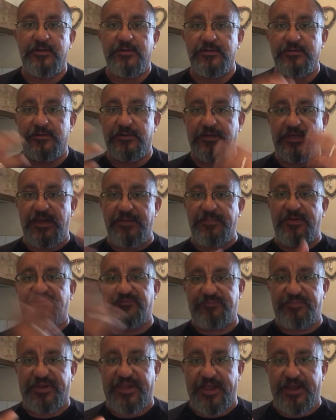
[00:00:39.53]
So keema
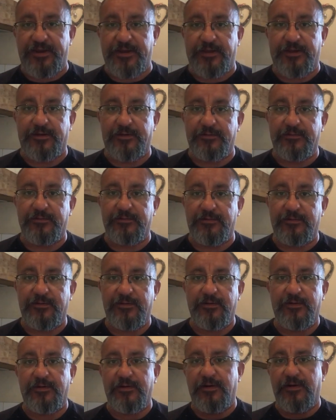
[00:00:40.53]
spaghetti,
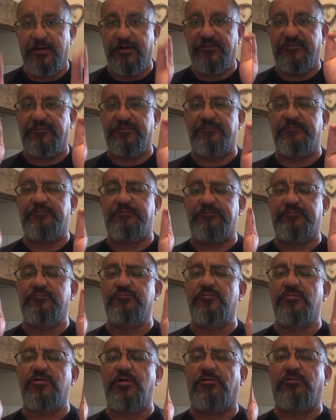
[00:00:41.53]
it's
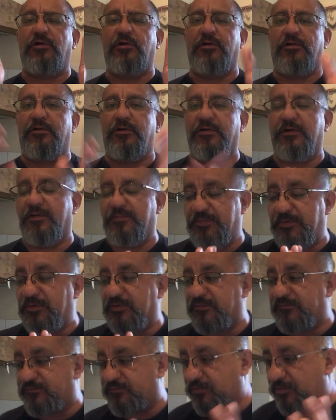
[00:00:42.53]
oh,
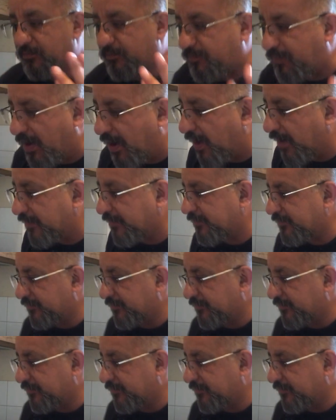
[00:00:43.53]
beautiful, but